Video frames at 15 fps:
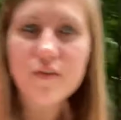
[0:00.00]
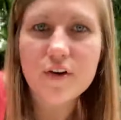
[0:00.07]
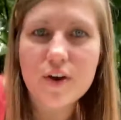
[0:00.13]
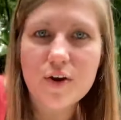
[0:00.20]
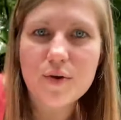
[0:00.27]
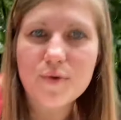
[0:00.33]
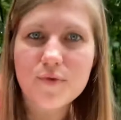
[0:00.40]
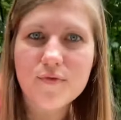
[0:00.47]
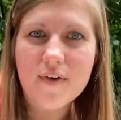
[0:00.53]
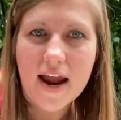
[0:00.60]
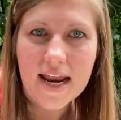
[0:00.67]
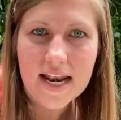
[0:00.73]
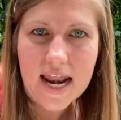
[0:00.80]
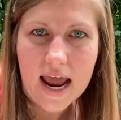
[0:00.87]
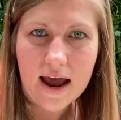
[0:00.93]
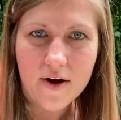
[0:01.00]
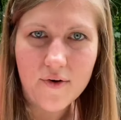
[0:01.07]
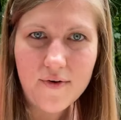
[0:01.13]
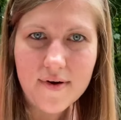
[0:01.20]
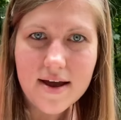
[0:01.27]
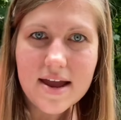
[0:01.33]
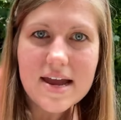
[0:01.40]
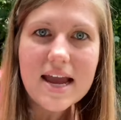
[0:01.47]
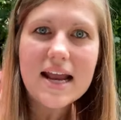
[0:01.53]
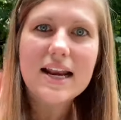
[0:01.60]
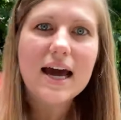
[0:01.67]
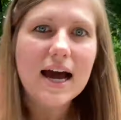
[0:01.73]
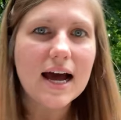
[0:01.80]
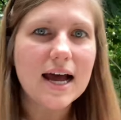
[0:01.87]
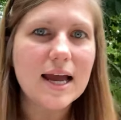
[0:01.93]
you right now. And
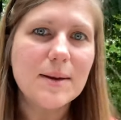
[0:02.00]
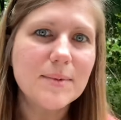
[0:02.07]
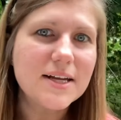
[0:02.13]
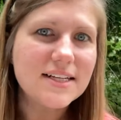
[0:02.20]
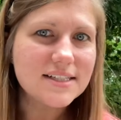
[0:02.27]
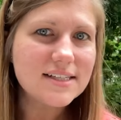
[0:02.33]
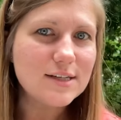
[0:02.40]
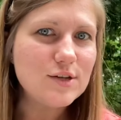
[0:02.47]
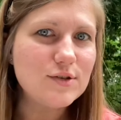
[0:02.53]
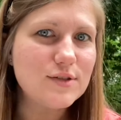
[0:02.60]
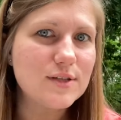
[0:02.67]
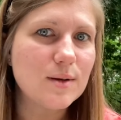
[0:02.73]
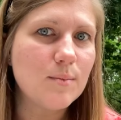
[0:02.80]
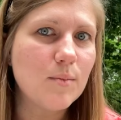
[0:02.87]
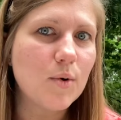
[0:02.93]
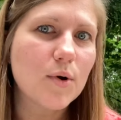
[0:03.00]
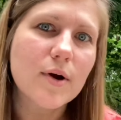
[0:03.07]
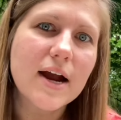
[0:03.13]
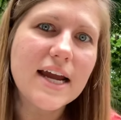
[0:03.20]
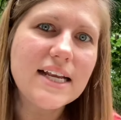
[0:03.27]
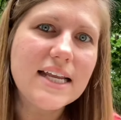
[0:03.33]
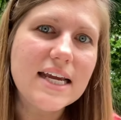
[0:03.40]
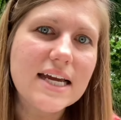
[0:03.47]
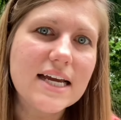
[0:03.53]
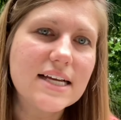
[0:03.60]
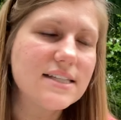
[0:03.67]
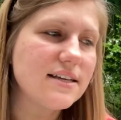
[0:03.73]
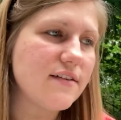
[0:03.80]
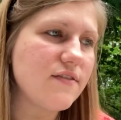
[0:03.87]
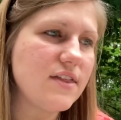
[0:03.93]
I'm gonna send you some more
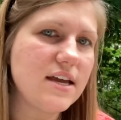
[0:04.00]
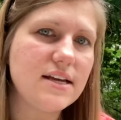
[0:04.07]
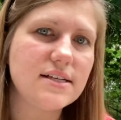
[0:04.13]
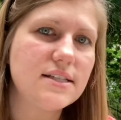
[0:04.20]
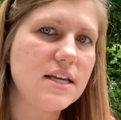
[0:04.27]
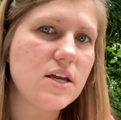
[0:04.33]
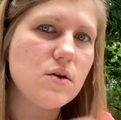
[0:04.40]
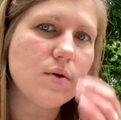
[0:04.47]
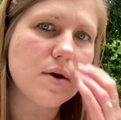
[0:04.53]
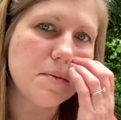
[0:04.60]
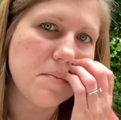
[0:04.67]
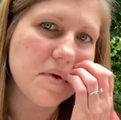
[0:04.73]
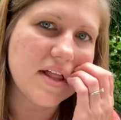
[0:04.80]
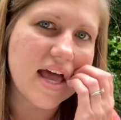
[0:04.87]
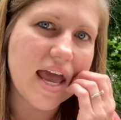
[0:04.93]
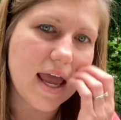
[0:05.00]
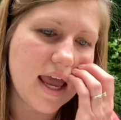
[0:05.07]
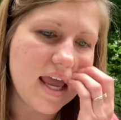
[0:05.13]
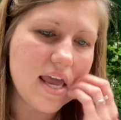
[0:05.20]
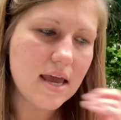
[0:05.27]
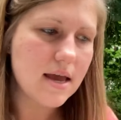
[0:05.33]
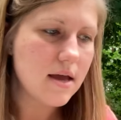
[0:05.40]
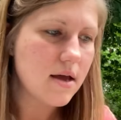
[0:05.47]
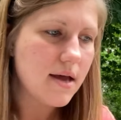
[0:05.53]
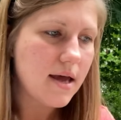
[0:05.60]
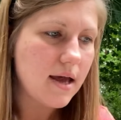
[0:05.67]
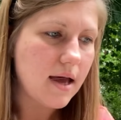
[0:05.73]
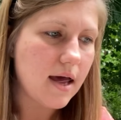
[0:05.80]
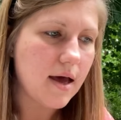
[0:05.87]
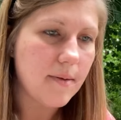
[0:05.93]
ideas of things that you can play
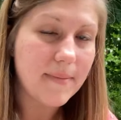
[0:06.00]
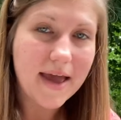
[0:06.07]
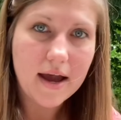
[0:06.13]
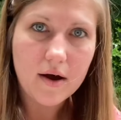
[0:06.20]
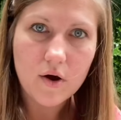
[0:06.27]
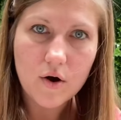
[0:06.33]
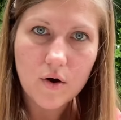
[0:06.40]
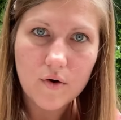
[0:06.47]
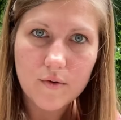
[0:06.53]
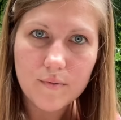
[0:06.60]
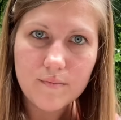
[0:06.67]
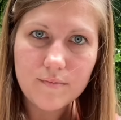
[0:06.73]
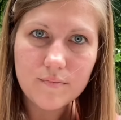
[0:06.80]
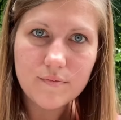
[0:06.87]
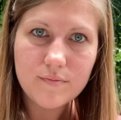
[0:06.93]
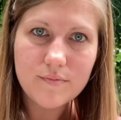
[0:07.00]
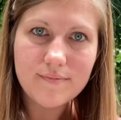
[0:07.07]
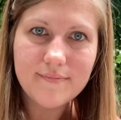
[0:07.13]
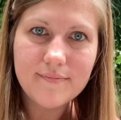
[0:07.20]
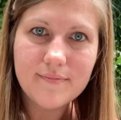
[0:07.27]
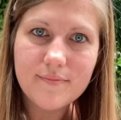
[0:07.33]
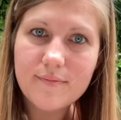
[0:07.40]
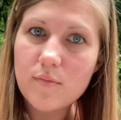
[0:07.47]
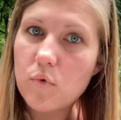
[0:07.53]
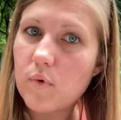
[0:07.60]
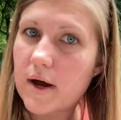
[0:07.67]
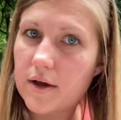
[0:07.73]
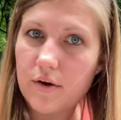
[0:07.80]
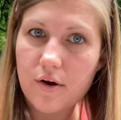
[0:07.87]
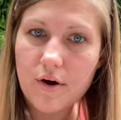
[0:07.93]
at home
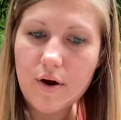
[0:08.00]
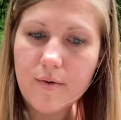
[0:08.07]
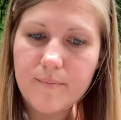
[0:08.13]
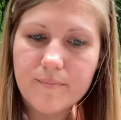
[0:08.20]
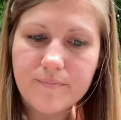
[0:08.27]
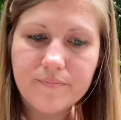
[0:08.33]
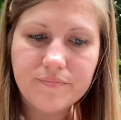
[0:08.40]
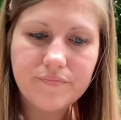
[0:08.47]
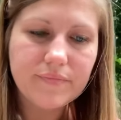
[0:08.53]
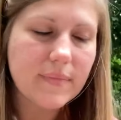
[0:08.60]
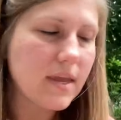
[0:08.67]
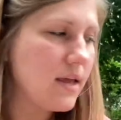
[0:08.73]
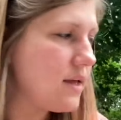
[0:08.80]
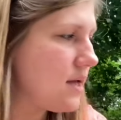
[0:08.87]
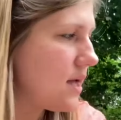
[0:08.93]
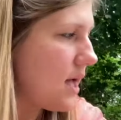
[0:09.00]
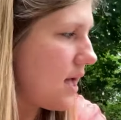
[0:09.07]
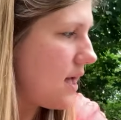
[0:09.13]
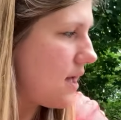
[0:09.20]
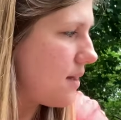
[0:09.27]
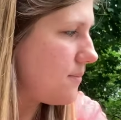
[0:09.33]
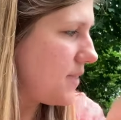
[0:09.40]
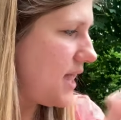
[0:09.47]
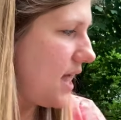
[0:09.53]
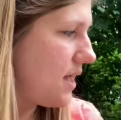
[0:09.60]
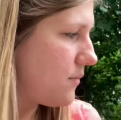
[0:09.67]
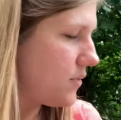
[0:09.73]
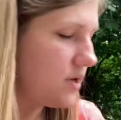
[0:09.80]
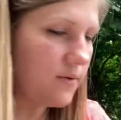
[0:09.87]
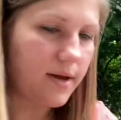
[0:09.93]
while you're home. Kate,
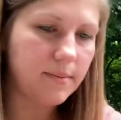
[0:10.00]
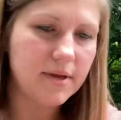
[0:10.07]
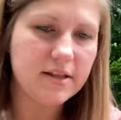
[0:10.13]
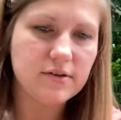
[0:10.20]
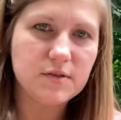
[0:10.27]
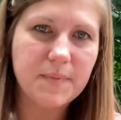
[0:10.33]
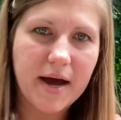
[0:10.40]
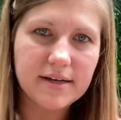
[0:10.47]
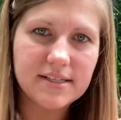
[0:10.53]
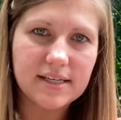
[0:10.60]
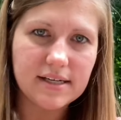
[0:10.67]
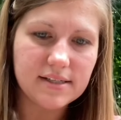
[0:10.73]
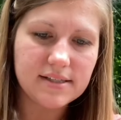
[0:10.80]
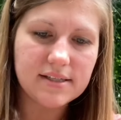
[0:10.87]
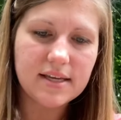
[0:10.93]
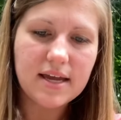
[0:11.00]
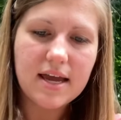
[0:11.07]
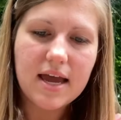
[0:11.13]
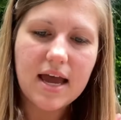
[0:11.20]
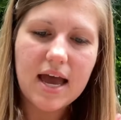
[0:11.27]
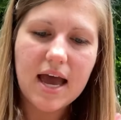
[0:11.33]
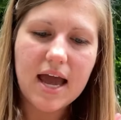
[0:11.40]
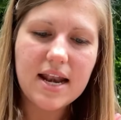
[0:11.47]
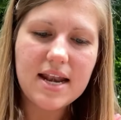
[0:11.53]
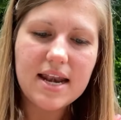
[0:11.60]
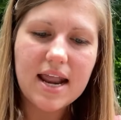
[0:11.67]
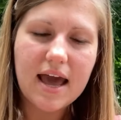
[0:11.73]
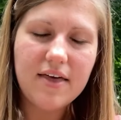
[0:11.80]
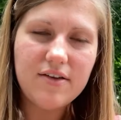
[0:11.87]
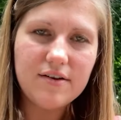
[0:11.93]
will you hand me those boxes?
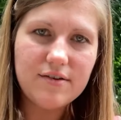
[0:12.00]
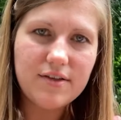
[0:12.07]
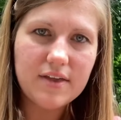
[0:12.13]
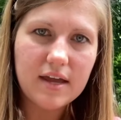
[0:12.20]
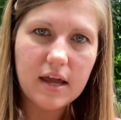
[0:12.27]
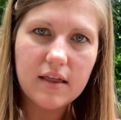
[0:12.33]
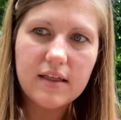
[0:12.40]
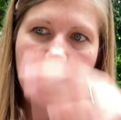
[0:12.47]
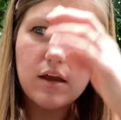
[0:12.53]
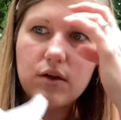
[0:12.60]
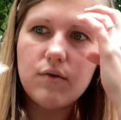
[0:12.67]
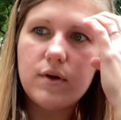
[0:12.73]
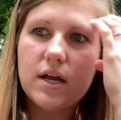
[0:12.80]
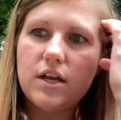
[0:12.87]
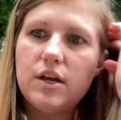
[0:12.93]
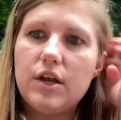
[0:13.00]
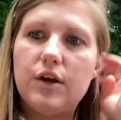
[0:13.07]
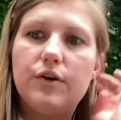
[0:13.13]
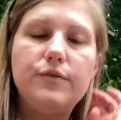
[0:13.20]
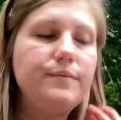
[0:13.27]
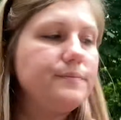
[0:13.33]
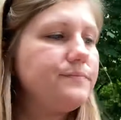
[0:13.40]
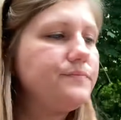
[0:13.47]
Another thing that you can do